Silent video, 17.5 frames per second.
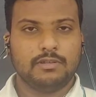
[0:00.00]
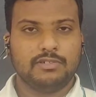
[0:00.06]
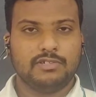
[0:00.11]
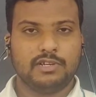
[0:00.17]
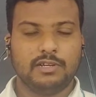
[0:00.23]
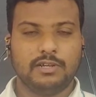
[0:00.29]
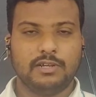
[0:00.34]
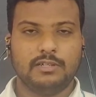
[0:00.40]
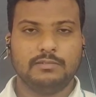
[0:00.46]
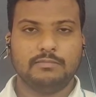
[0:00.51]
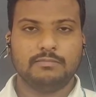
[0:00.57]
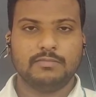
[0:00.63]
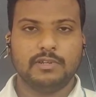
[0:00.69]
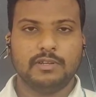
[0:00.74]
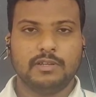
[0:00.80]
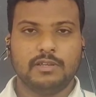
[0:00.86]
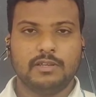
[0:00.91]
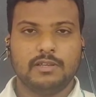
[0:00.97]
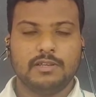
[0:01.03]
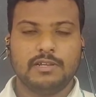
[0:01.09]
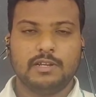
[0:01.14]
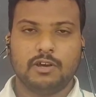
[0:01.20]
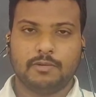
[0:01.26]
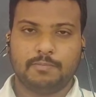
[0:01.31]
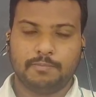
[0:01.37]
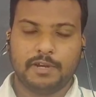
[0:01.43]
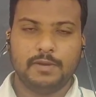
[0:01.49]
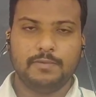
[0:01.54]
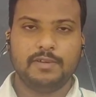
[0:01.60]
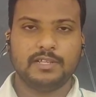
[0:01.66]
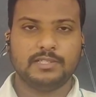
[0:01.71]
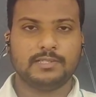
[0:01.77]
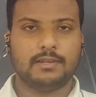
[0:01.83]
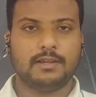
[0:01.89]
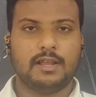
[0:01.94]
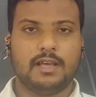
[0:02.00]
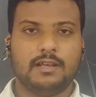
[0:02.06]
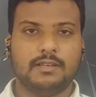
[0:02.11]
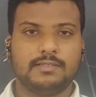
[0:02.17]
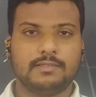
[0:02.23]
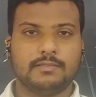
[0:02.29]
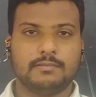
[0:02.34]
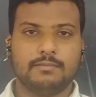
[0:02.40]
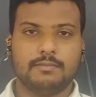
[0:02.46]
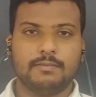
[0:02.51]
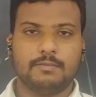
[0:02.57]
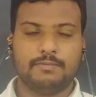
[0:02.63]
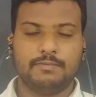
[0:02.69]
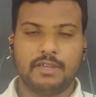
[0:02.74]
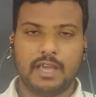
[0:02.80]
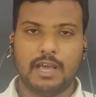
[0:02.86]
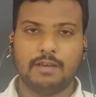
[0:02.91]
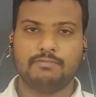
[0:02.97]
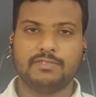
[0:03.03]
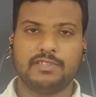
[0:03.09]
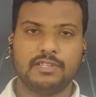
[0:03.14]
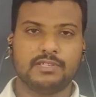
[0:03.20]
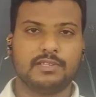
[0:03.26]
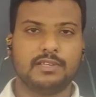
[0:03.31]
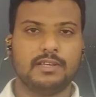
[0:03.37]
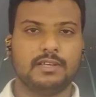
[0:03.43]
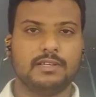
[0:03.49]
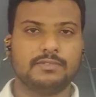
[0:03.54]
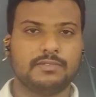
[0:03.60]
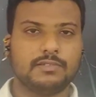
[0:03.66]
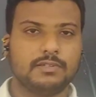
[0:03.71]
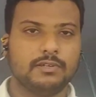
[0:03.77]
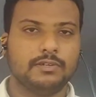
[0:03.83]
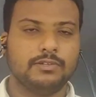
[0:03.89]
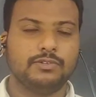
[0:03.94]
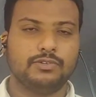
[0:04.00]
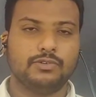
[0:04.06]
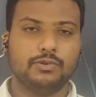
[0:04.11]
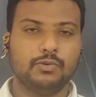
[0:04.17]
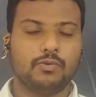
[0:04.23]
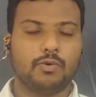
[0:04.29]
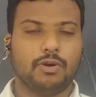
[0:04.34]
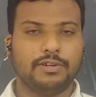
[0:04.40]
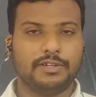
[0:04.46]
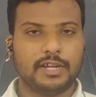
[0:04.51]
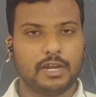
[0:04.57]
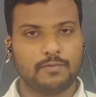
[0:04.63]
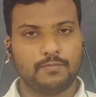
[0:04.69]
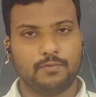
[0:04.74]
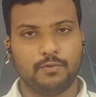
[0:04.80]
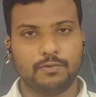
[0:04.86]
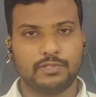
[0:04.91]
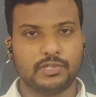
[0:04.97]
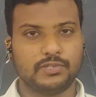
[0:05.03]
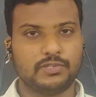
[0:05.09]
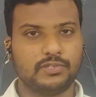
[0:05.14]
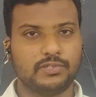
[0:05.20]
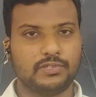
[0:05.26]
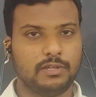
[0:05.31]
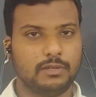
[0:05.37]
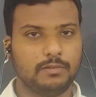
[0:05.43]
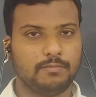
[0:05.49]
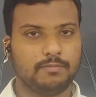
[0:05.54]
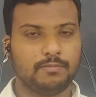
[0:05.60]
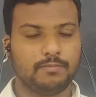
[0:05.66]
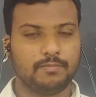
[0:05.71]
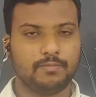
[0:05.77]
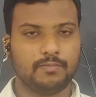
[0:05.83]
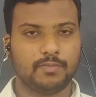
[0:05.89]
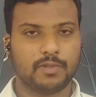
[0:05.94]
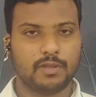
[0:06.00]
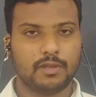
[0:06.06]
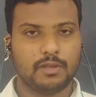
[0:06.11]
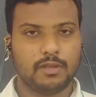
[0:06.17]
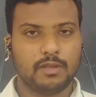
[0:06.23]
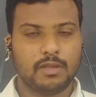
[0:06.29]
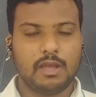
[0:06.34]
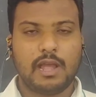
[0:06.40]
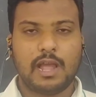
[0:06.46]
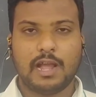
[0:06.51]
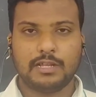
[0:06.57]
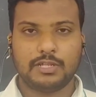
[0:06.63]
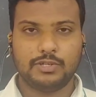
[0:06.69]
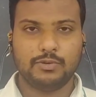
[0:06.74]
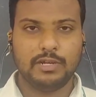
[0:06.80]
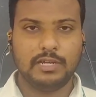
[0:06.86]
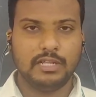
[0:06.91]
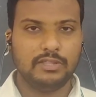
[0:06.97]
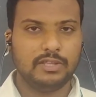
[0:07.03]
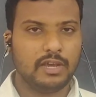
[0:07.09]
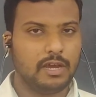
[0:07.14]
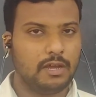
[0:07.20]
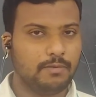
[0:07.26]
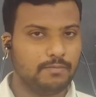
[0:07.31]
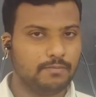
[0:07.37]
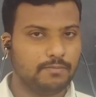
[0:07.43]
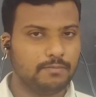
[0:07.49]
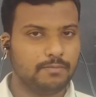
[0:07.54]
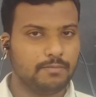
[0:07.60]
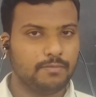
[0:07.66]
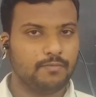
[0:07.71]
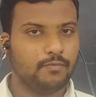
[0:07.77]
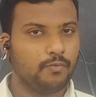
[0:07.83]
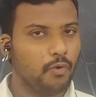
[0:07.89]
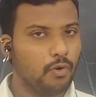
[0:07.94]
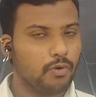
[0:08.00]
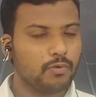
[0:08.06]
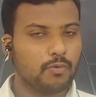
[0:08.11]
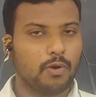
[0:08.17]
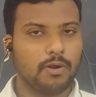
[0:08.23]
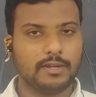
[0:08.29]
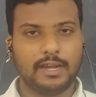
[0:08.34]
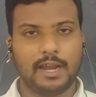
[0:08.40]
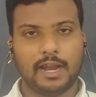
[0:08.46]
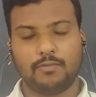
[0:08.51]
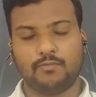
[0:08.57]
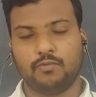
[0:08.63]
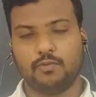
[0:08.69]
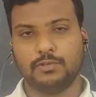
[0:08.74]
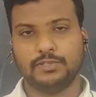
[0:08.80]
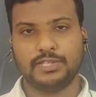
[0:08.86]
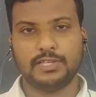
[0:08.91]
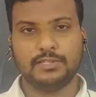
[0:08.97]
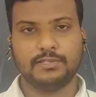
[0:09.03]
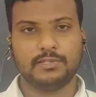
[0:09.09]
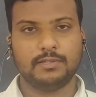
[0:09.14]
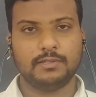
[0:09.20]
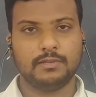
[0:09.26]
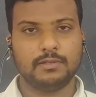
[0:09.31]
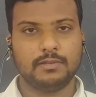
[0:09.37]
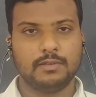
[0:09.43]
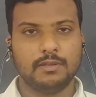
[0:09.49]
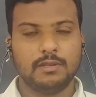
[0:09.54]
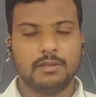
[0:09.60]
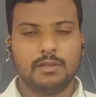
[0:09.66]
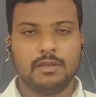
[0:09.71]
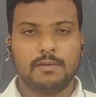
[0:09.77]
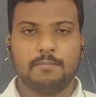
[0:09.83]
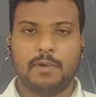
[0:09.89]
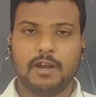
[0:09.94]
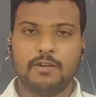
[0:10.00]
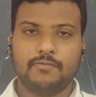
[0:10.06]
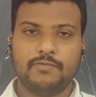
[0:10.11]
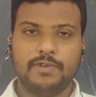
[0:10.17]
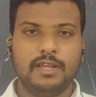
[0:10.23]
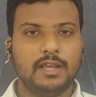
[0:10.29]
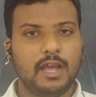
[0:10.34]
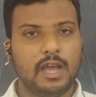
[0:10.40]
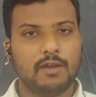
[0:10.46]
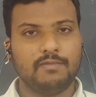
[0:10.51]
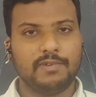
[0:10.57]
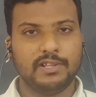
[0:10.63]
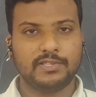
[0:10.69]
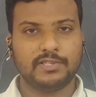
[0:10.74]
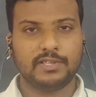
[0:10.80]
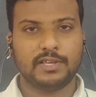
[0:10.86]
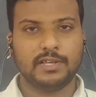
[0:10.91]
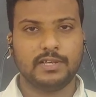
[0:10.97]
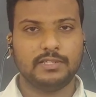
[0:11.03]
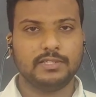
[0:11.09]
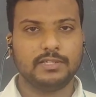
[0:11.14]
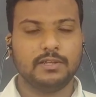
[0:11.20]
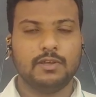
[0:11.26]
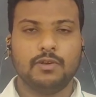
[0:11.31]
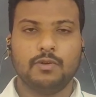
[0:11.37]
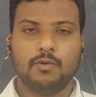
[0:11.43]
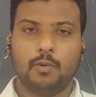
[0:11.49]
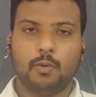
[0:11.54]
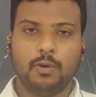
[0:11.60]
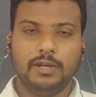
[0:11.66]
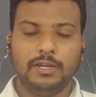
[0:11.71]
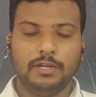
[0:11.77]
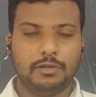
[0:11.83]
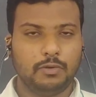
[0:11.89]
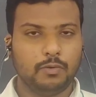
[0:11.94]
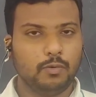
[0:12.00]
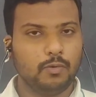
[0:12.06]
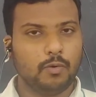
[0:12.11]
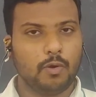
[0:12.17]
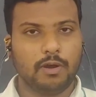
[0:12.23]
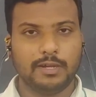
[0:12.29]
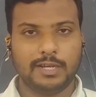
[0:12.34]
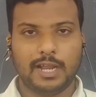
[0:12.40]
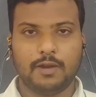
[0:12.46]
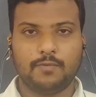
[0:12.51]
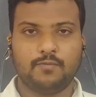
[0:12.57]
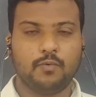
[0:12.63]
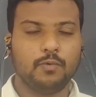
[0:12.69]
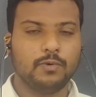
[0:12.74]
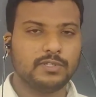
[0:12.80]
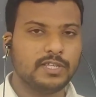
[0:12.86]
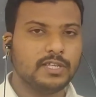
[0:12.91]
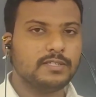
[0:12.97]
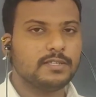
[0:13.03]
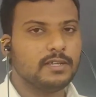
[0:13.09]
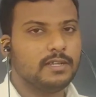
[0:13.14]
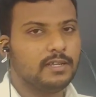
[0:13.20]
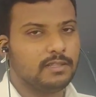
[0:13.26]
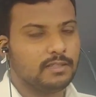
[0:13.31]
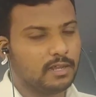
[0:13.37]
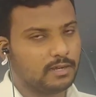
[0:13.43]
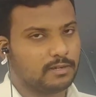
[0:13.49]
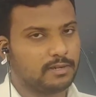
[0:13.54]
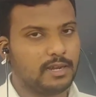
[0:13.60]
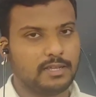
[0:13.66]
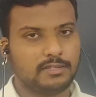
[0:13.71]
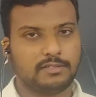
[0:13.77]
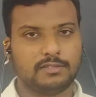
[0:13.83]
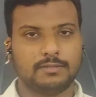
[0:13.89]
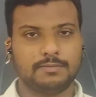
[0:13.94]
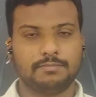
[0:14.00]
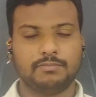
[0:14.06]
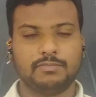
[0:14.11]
Children, in our previous class we have discussed two contact forces children. Actually there are four contact forces, but we have discussed only two contact forces in that class.